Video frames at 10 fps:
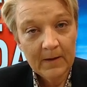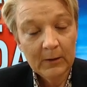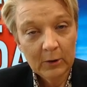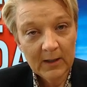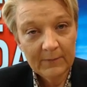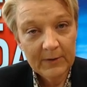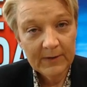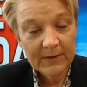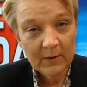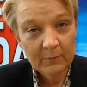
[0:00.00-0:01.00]
Look after
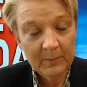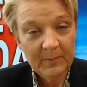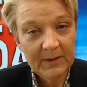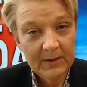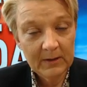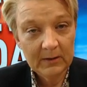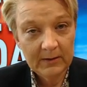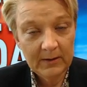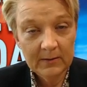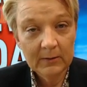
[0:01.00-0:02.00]
yourself, but particularly